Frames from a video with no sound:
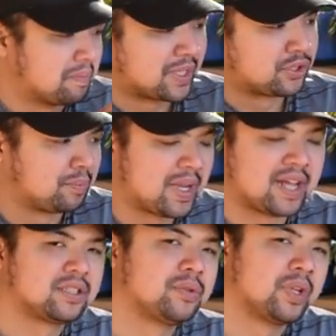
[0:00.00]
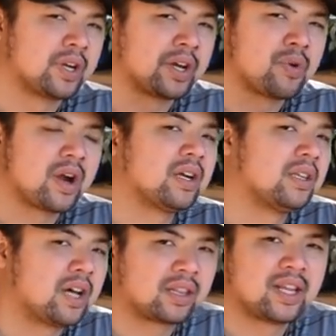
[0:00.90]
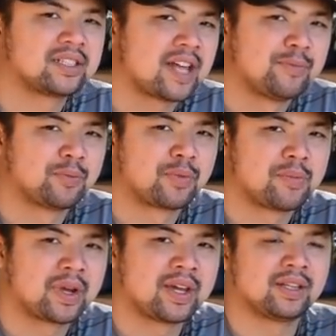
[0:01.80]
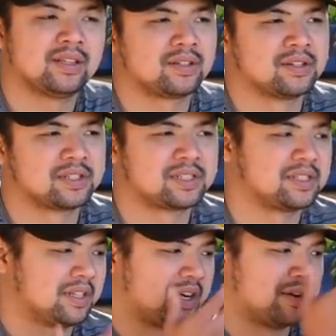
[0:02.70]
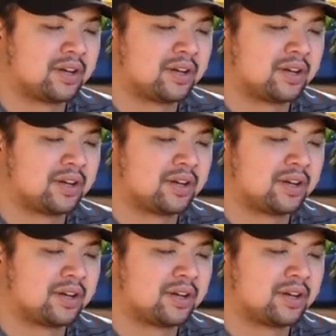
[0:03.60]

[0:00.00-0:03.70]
mature plants will require a lot less time to propagate because they are